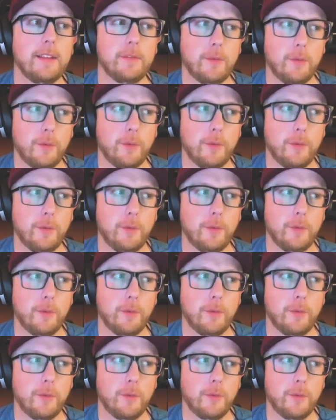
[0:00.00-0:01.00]
right
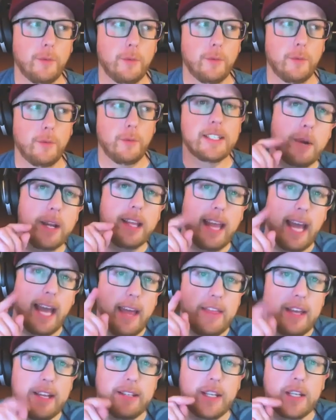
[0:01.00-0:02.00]
and this is i bring
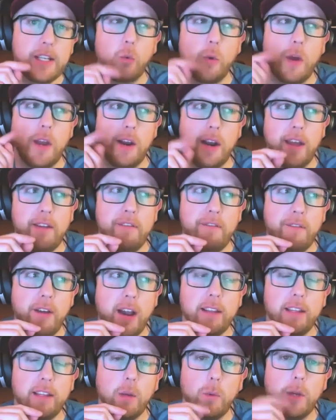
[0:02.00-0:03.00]
uh, this is where i
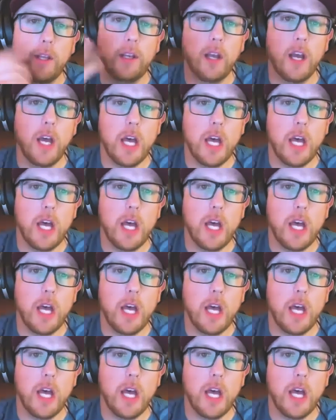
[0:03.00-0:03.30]
finally went